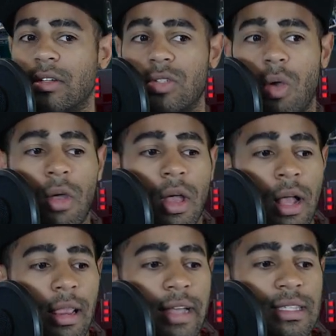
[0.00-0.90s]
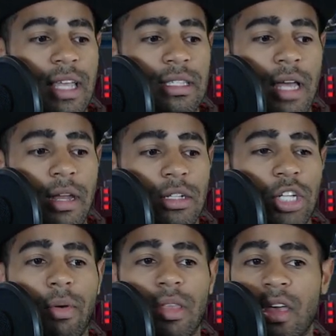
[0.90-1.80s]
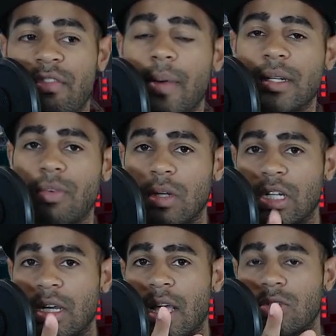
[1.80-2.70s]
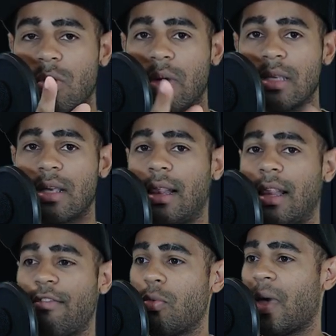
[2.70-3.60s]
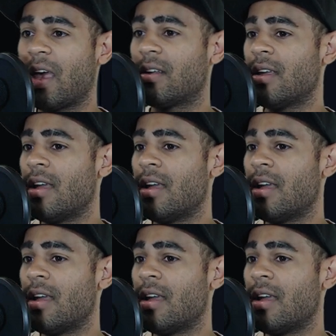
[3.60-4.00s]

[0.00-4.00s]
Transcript: So Let's get started, shall we? Thank you very much for watching. As always, love you, man.